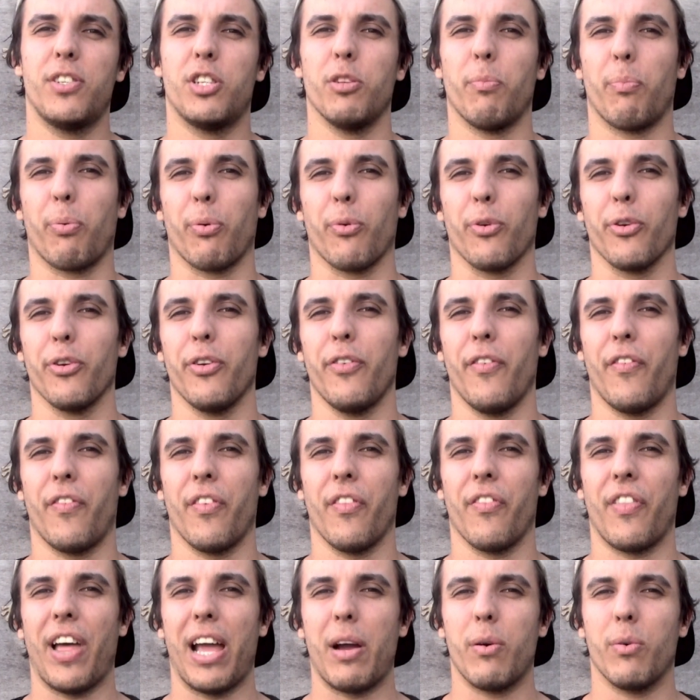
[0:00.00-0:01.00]
to prove
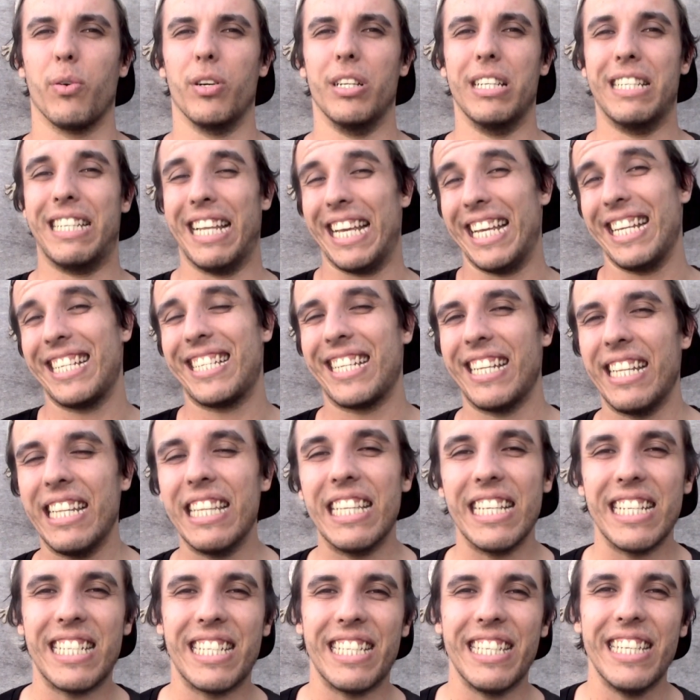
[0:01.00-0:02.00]
that they were decent
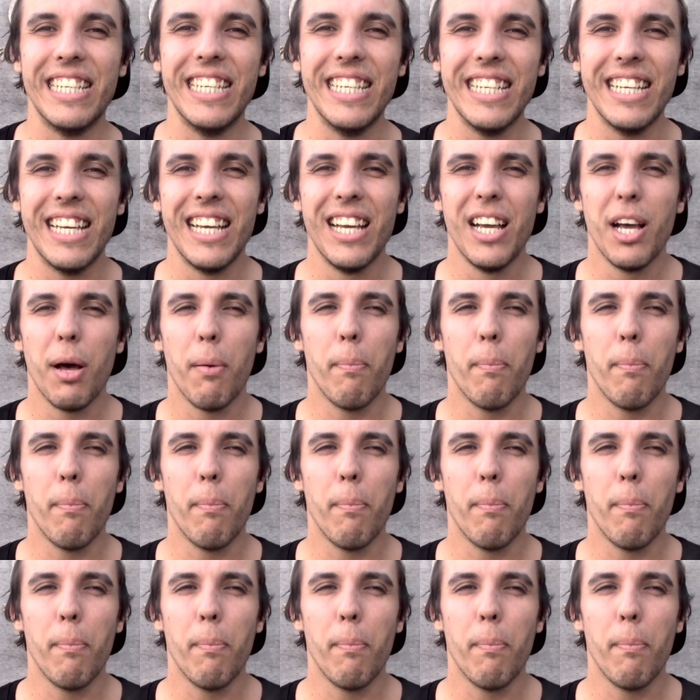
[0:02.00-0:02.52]
this year,